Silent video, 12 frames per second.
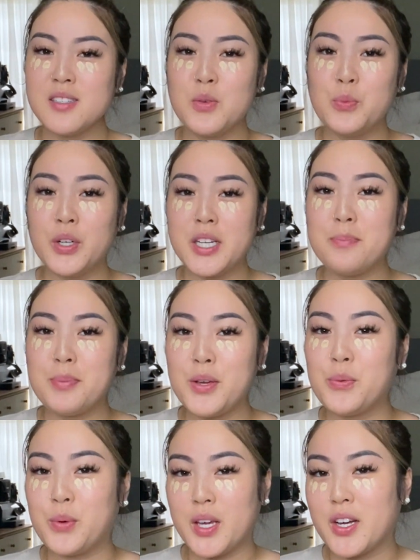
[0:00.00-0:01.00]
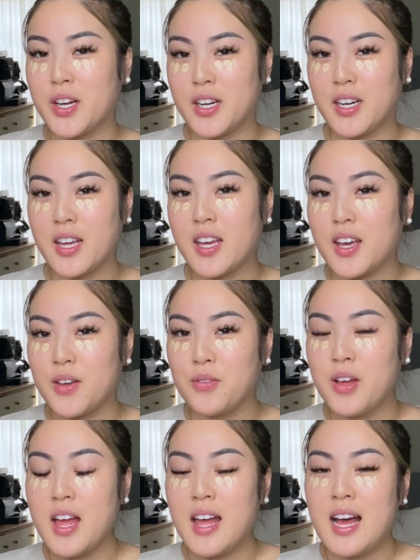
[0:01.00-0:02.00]
Would it be weird if
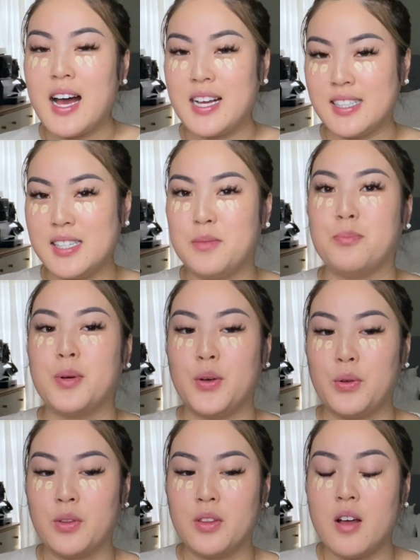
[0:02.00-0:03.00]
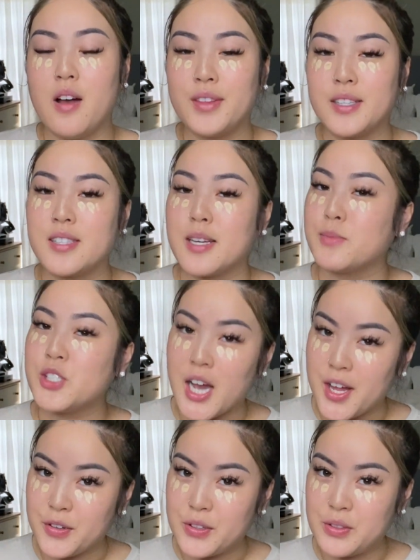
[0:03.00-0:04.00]
I did both on the same
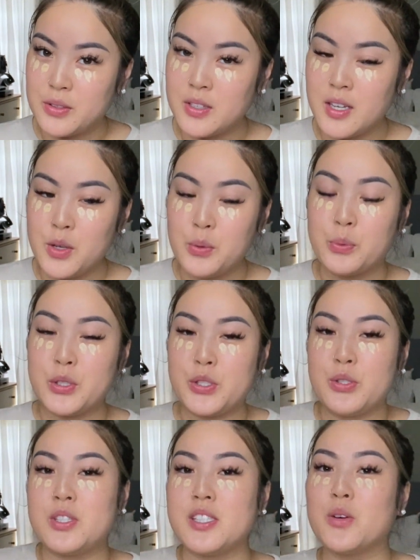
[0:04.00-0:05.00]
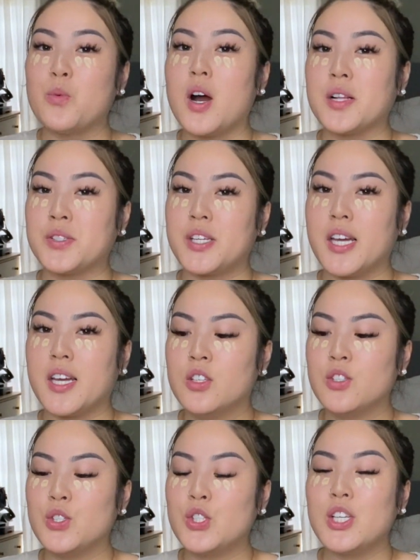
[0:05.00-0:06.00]
channel? Would you still watch it?
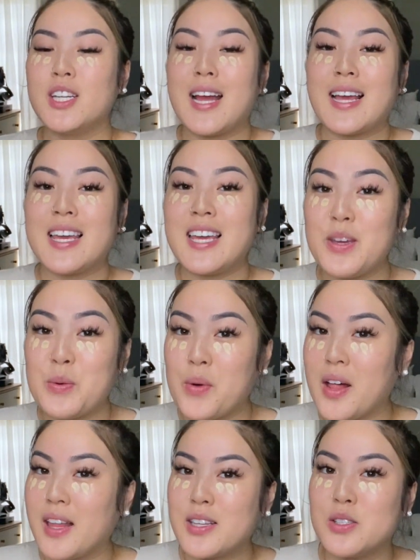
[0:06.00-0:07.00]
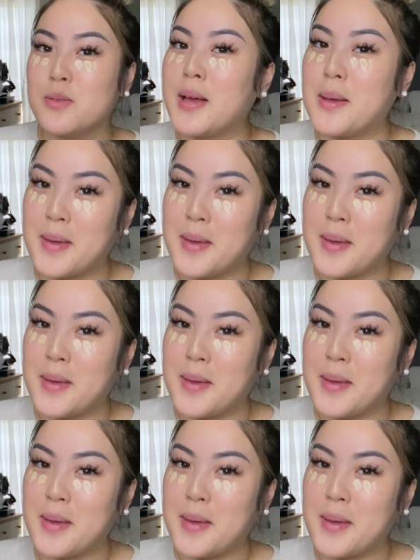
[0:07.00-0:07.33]
Should I eat while I do my